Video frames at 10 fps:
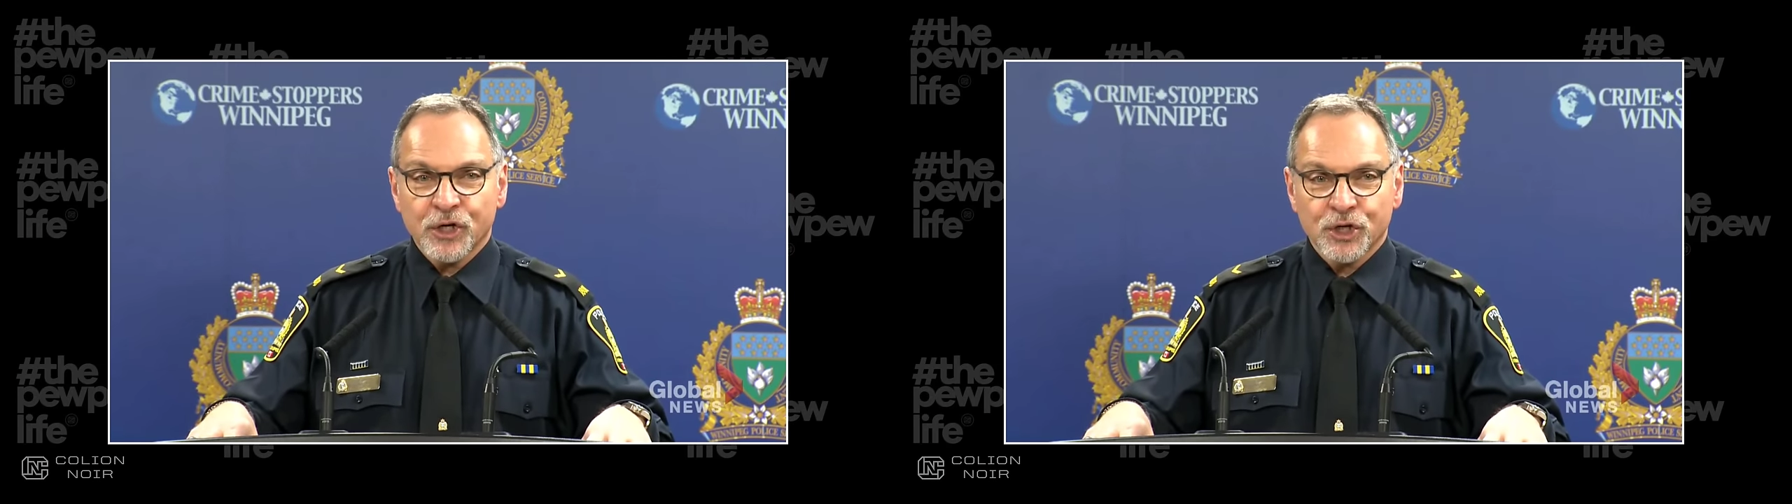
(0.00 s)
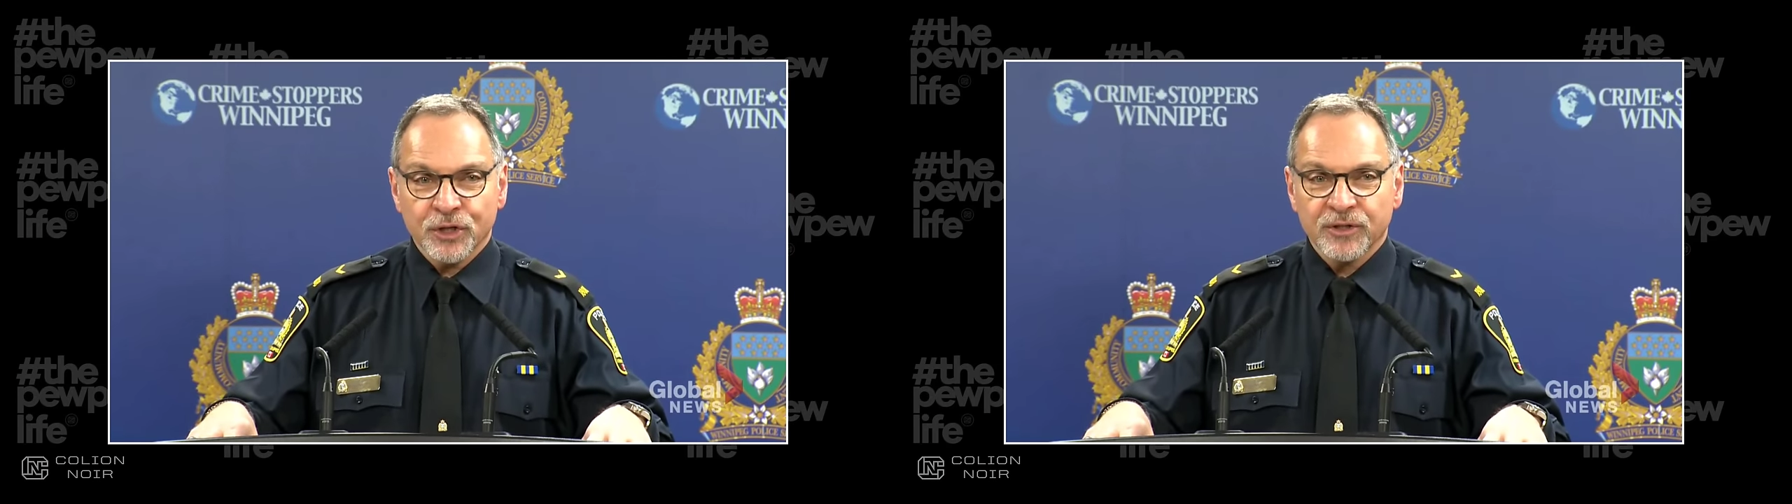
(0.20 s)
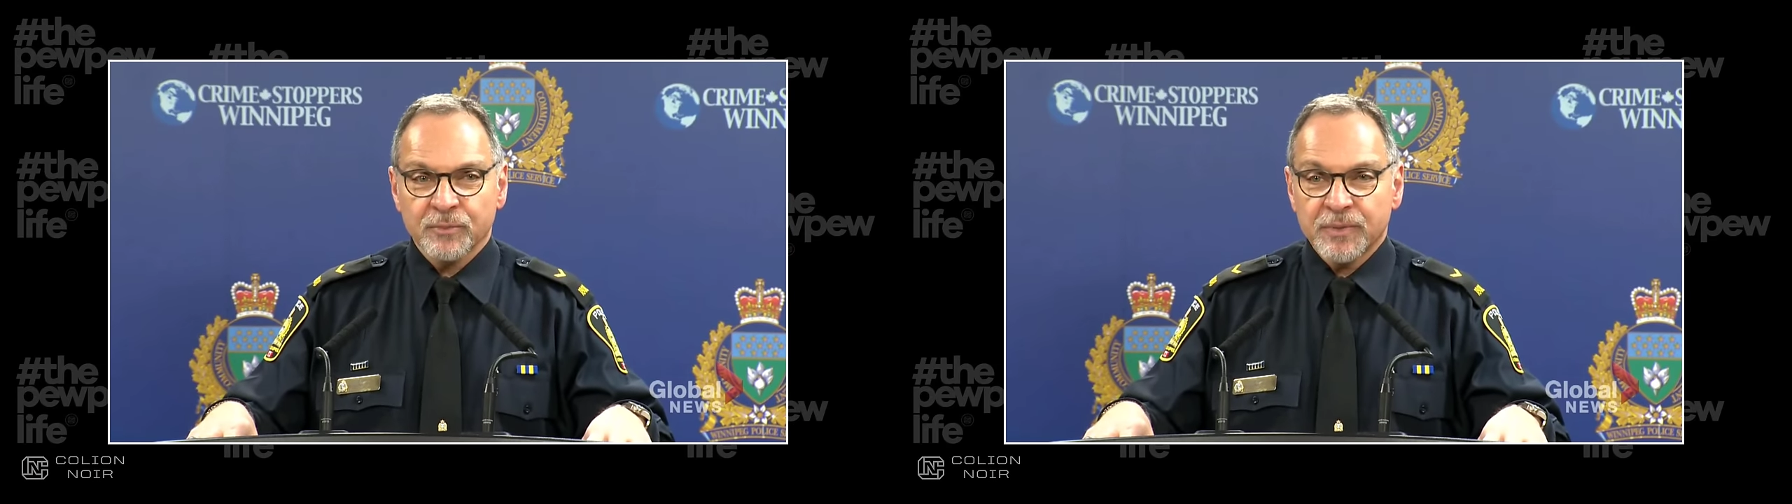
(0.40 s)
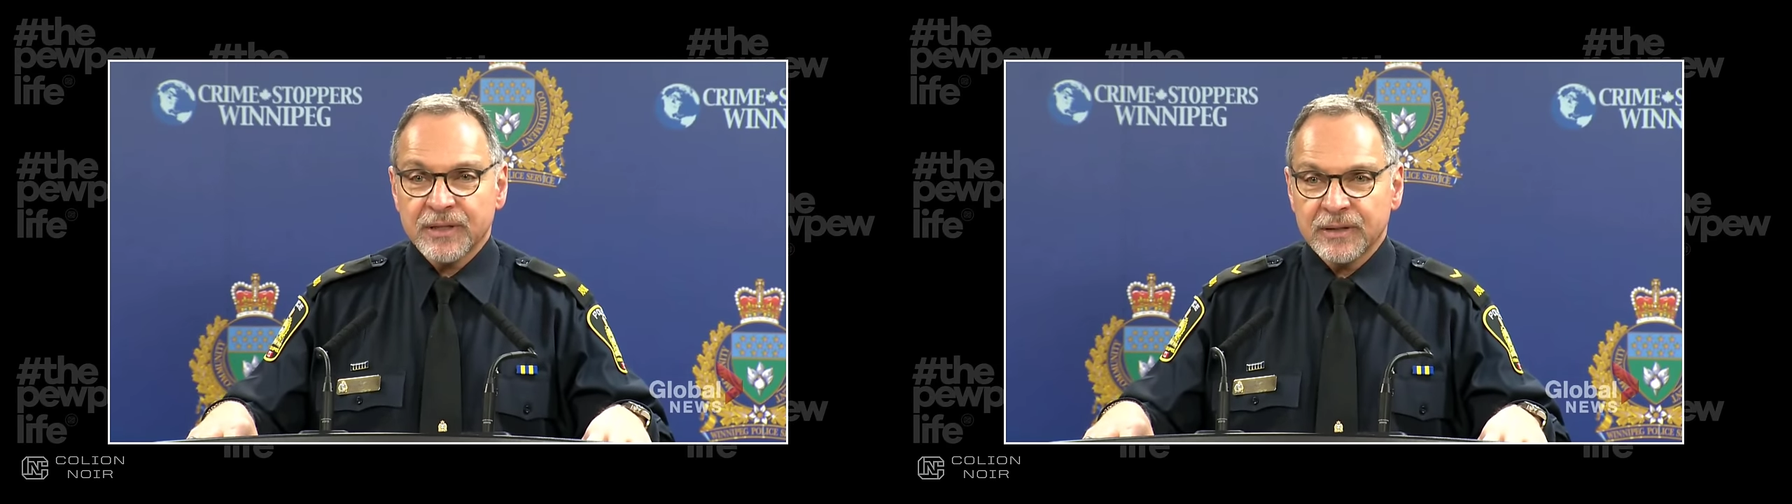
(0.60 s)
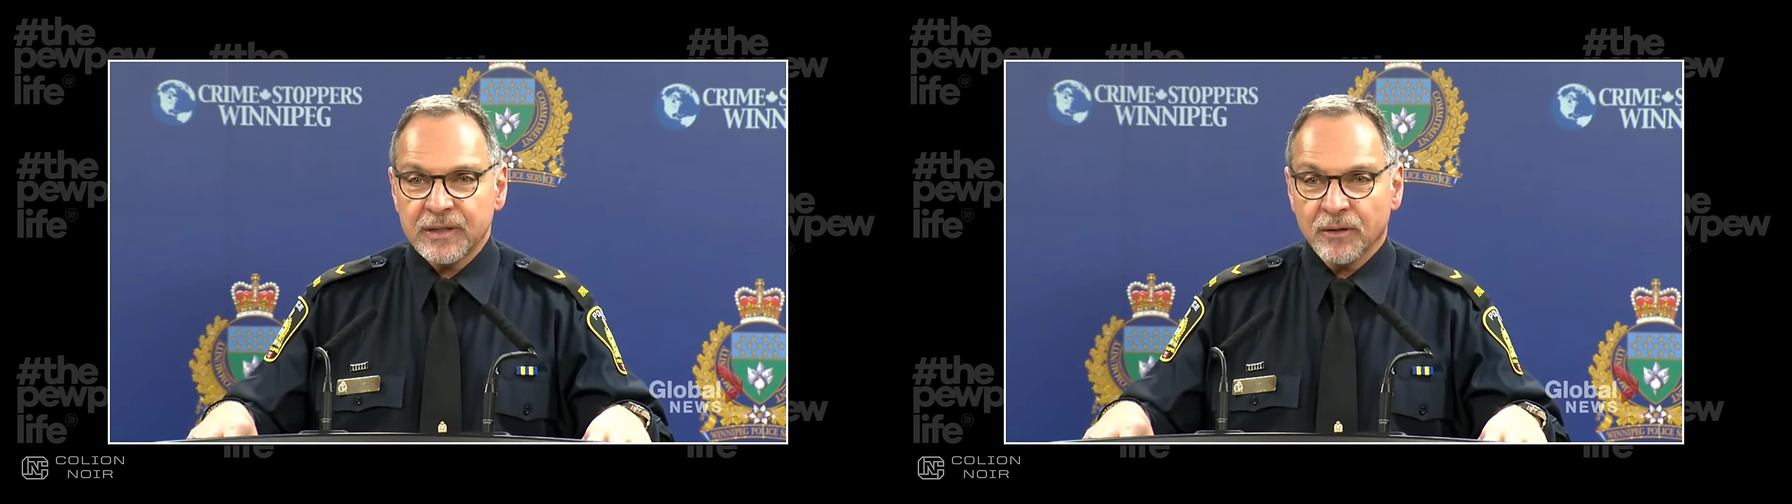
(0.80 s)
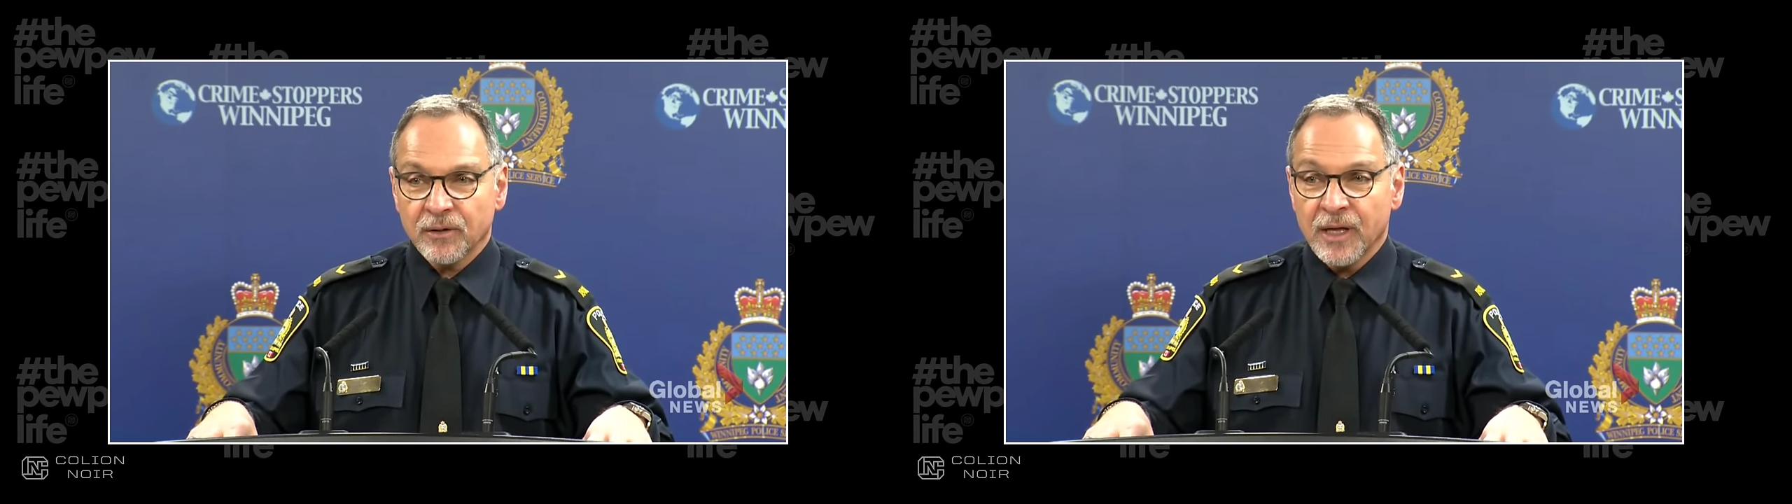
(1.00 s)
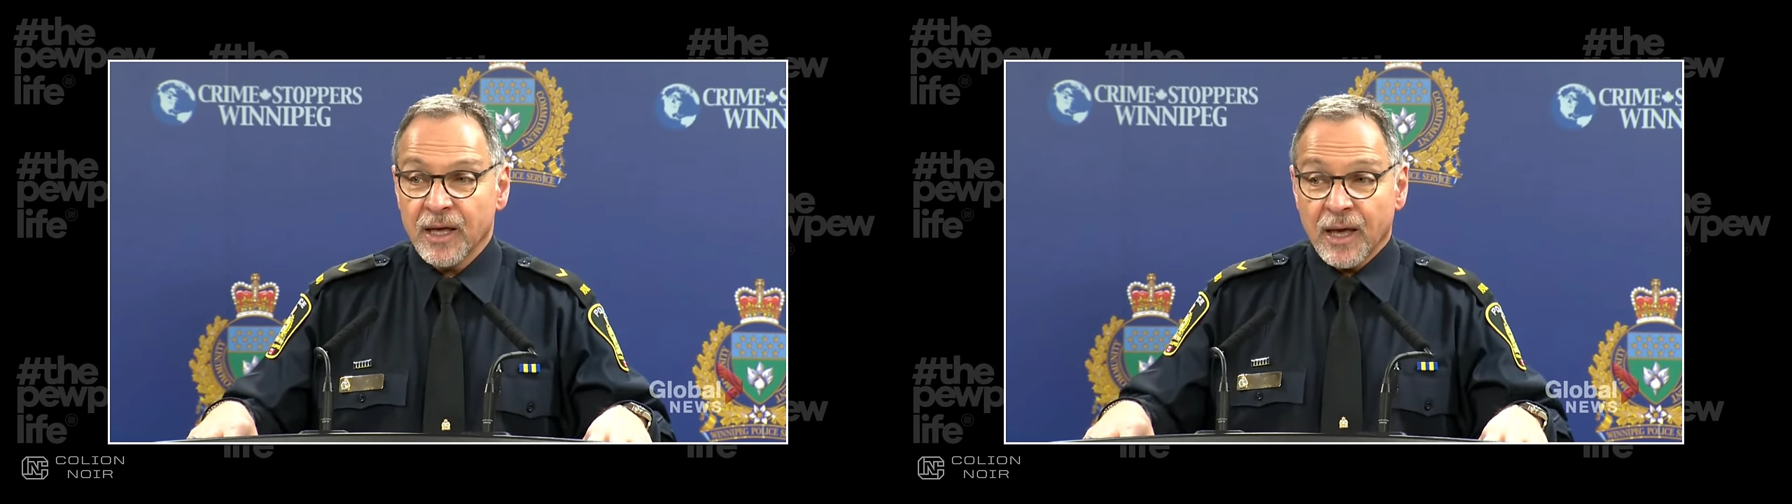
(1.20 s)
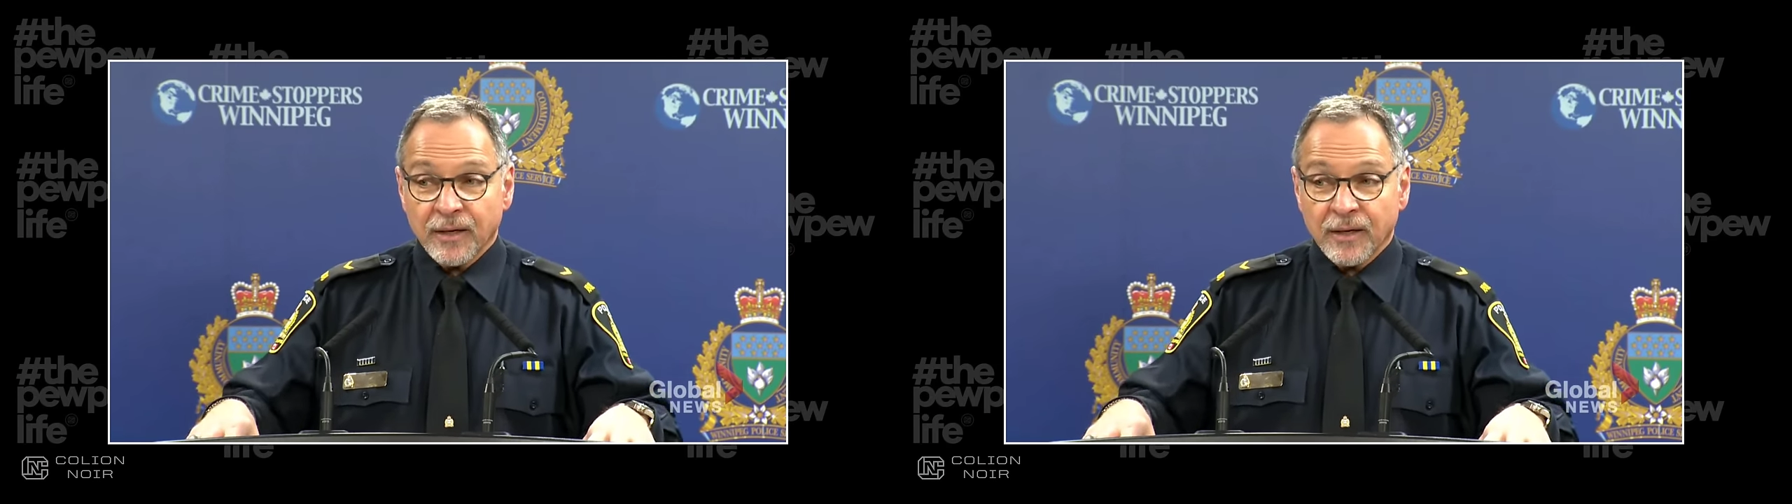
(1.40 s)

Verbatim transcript: they shouldn't be legal,